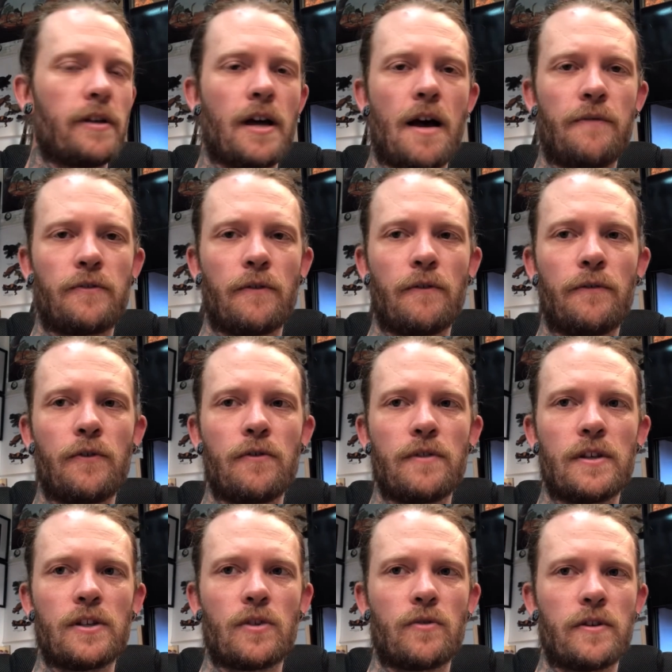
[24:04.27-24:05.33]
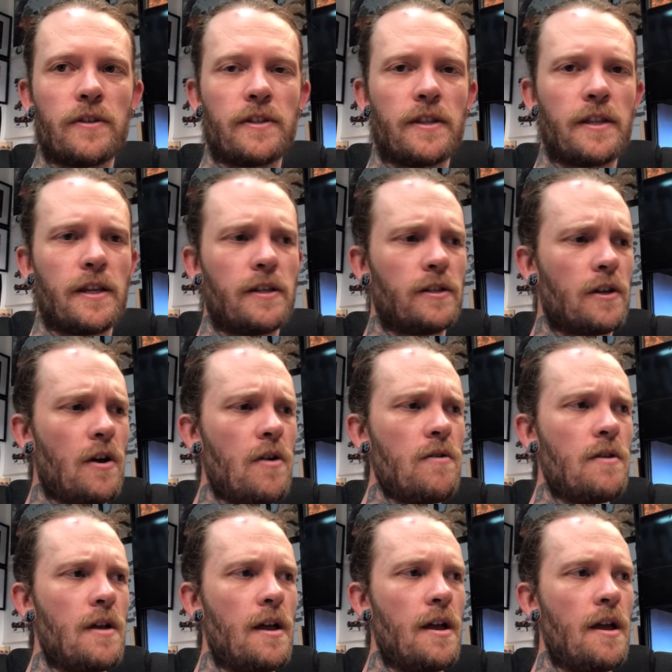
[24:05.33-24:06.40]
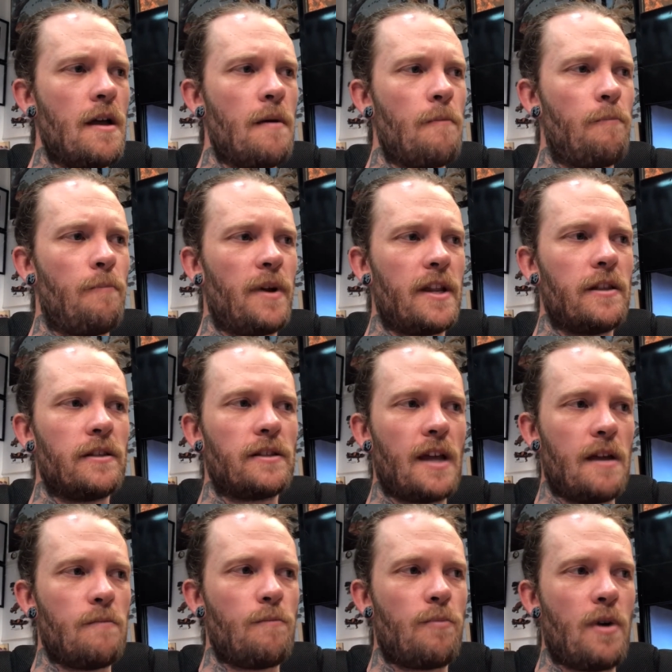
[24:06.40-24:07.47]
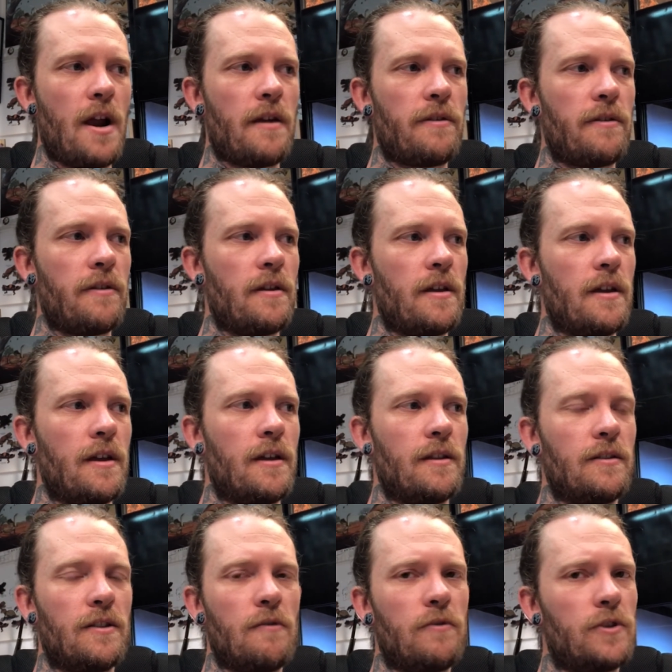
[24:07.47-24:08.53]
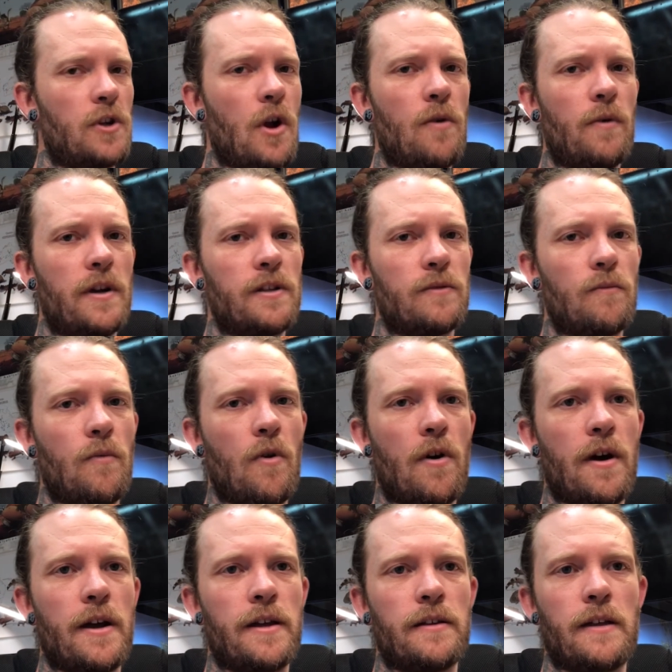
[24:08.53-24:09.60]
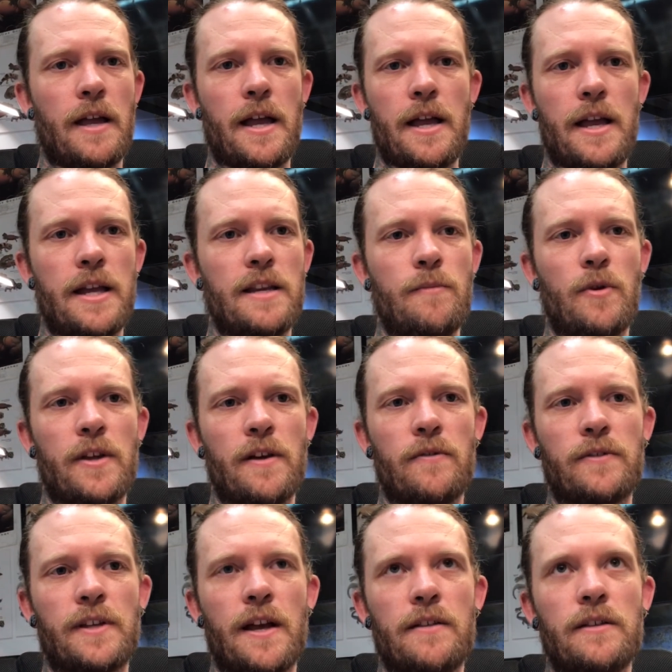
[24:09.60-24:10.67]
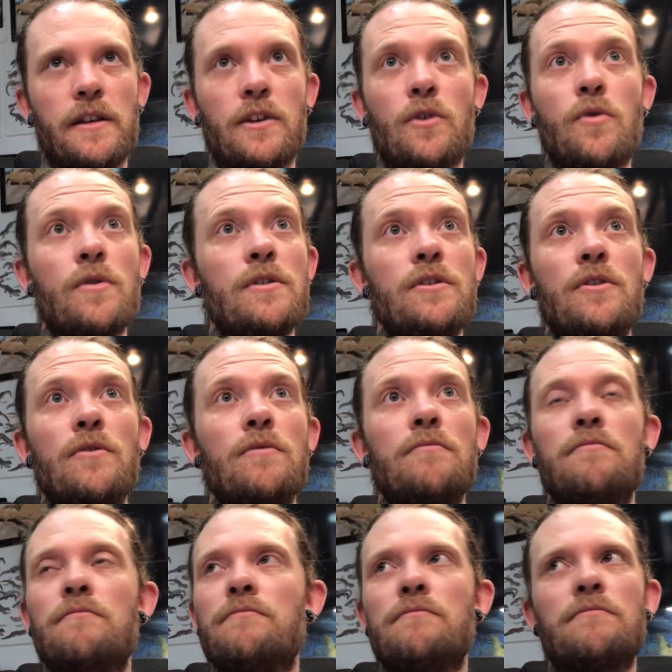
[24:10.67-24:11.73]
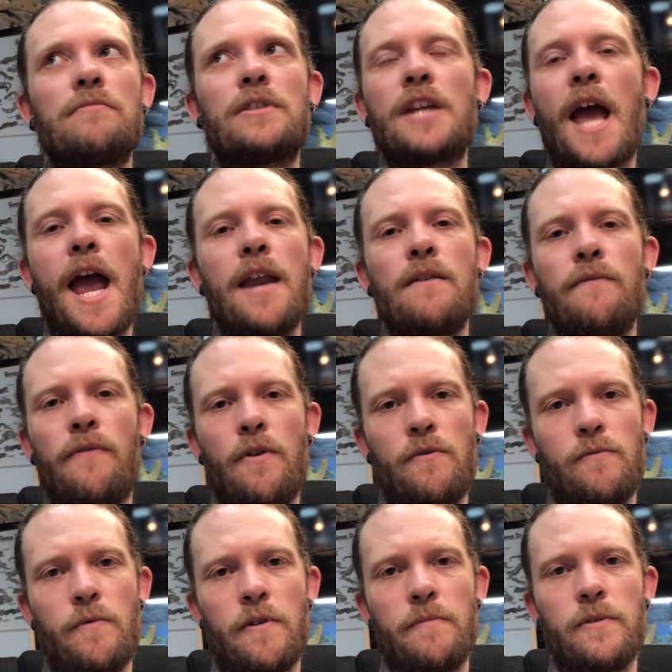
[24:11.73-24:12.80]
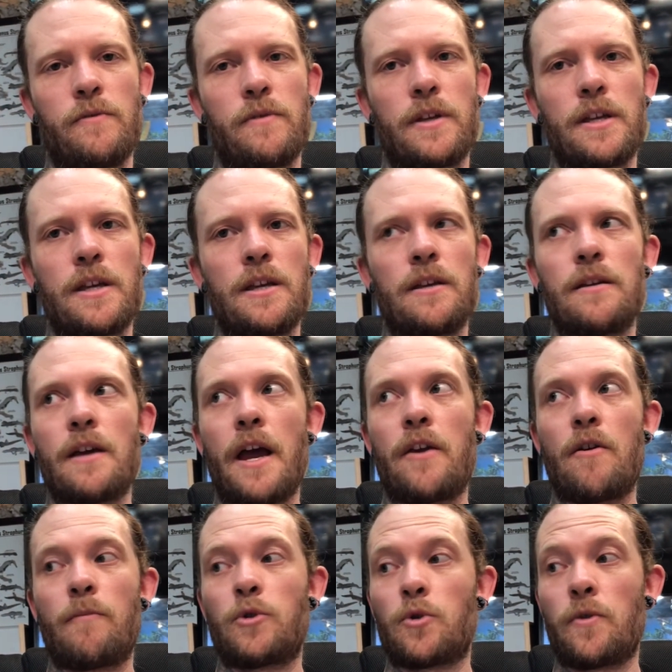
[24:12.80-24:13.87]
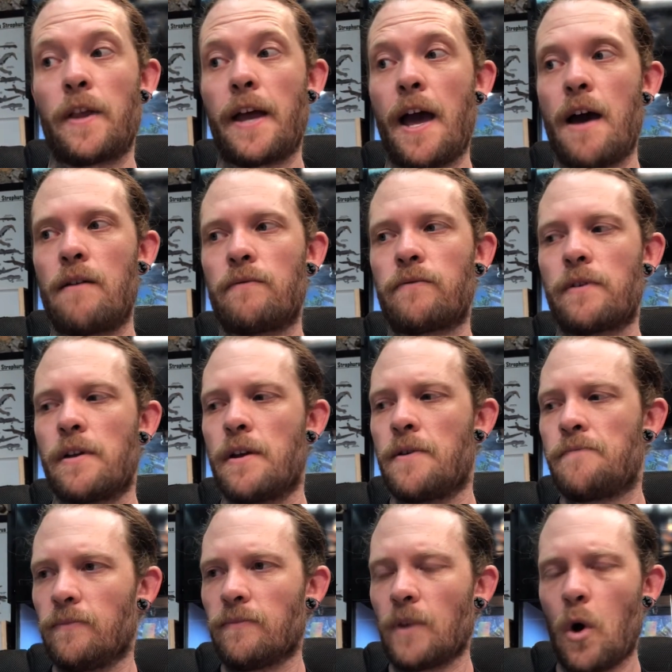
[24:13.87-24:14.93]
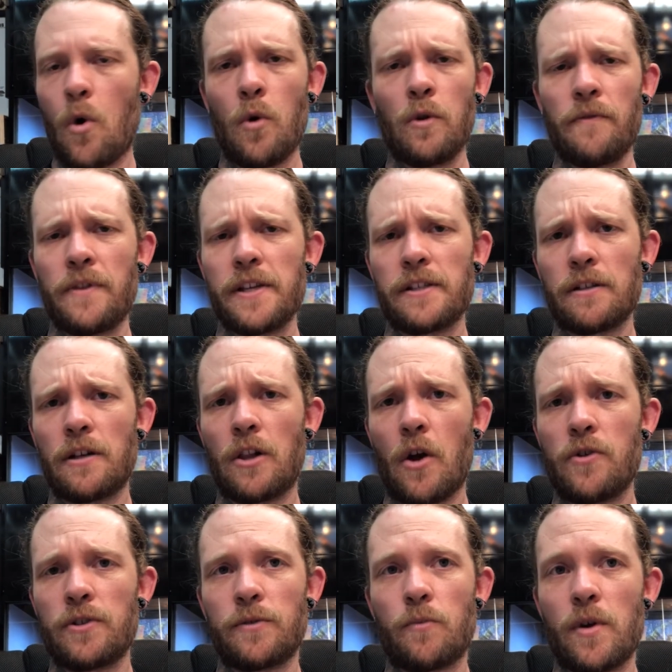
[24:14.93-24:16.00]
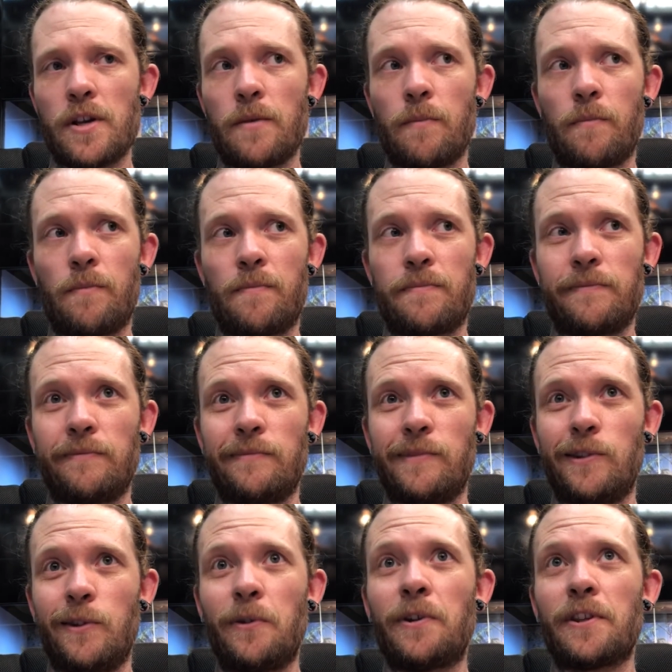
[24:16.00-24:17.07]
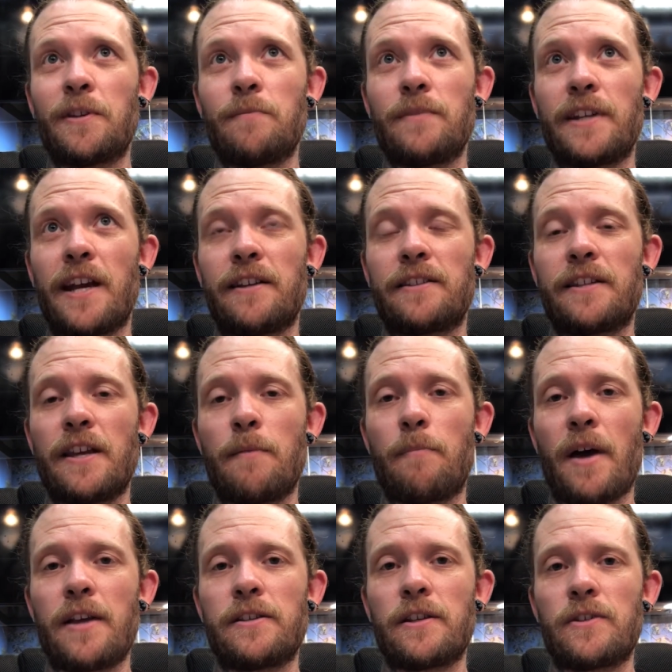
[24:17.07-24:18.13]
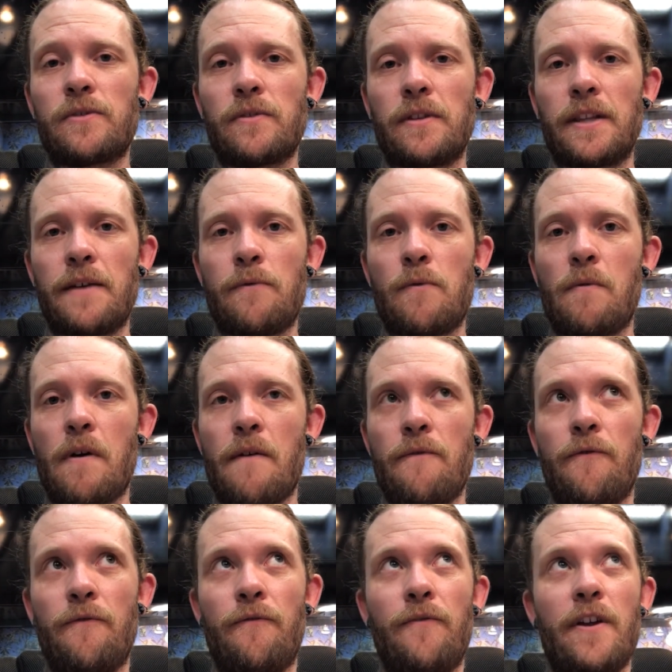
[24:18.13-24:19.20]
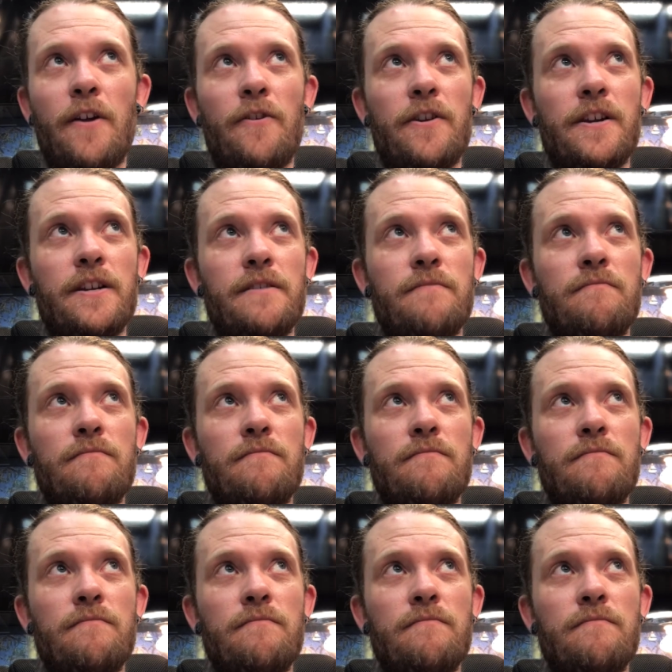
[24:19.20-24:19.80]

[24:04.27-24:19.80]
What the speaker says: after a few of these critters and things go. But in the same breath, there is no reason why anybody else out there couldn't do tenfold what I'm doing here, and I'm sure they have. All of these enclosures, when you look at them down to their basic sort of level, are very